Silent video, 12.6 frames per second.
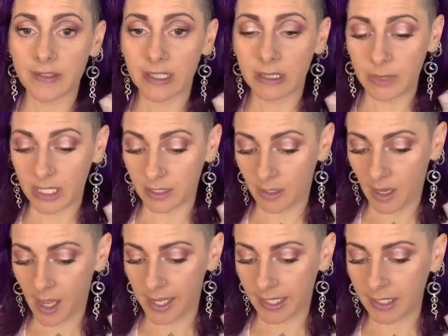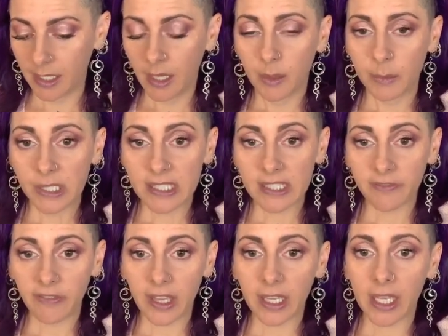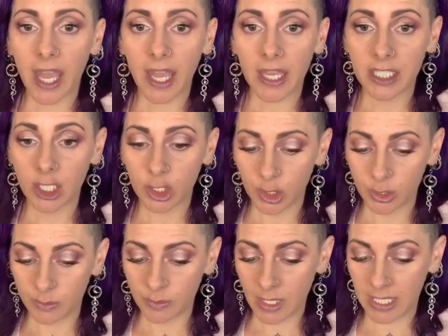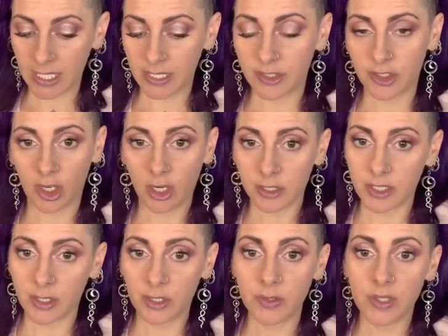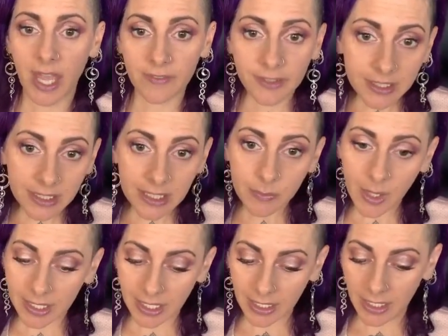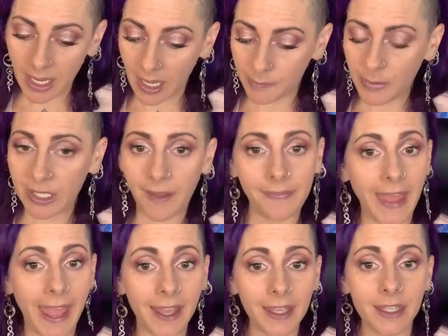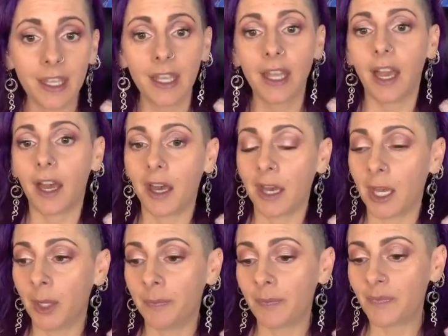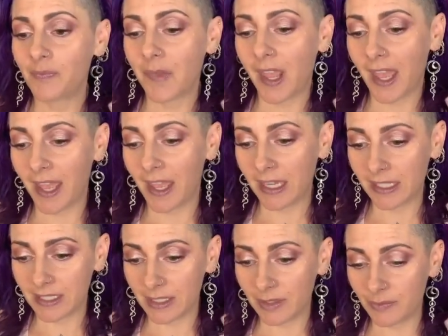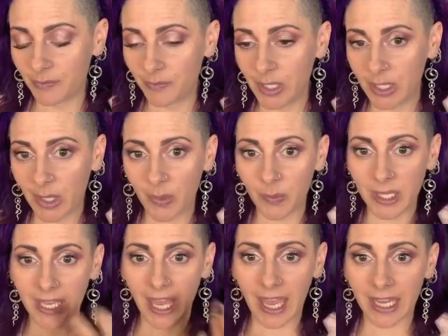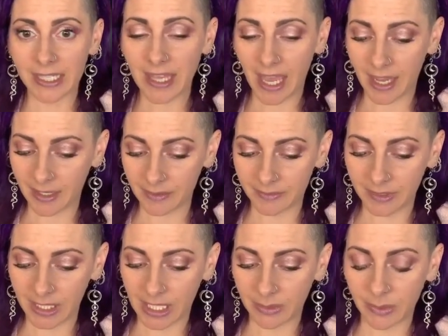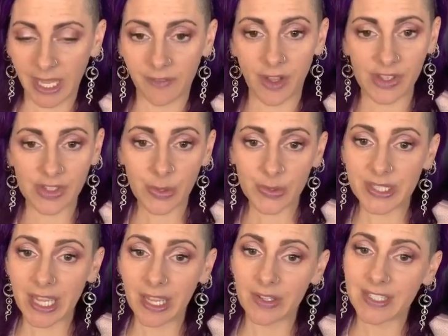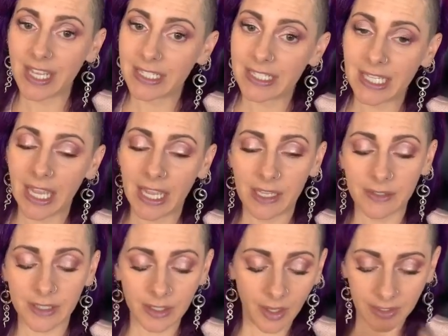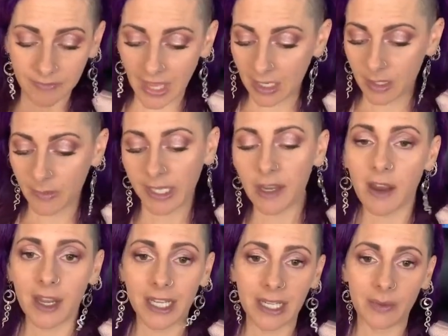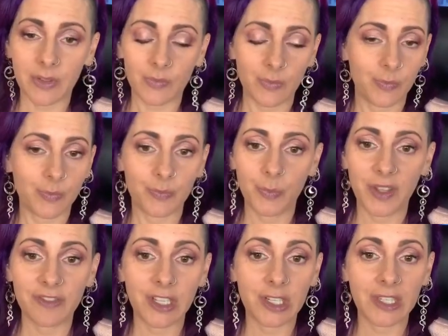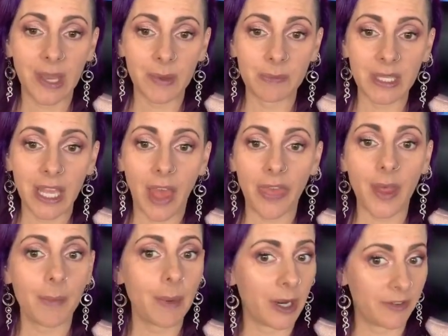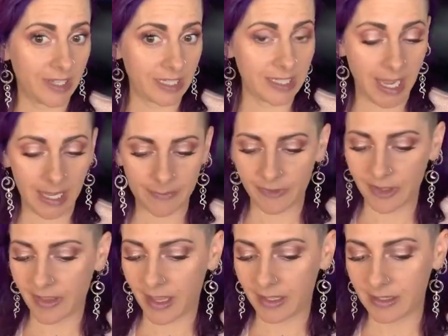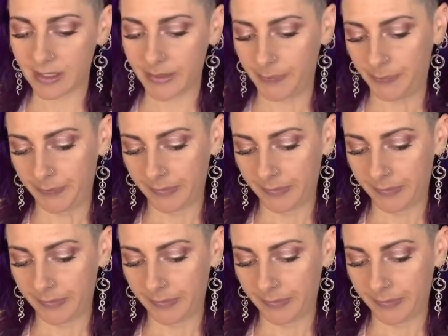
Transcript: That's going to be at 9 Pacific and noon Eastern. So you definitely want to hop in on that. Um, and, you know, we had that, you know, we have All Souls Day, All Saints Day, and all of that going on. And we figured that would be the perfect time for this.